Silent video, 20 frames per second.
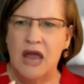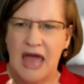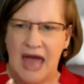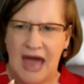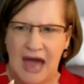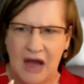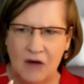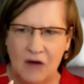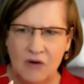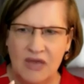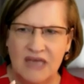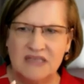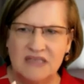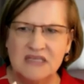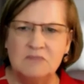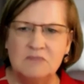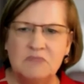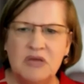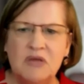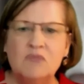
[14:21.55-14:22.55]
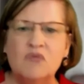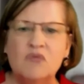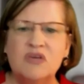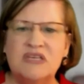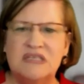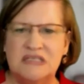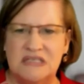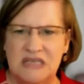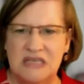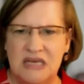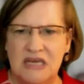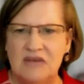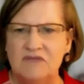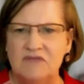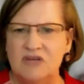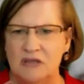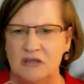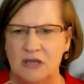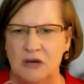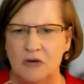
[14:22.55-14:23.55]
How has it been received
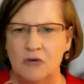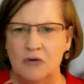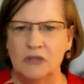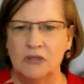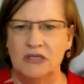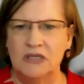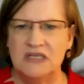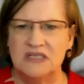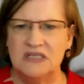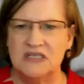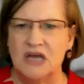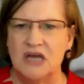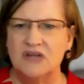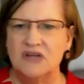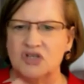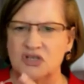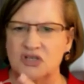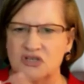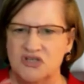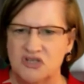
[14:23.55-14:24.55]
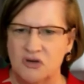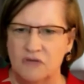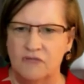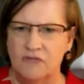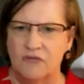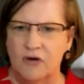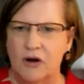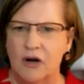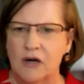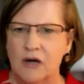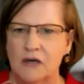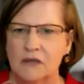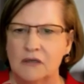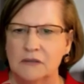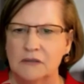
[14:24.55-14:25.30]
in the early discussion so far?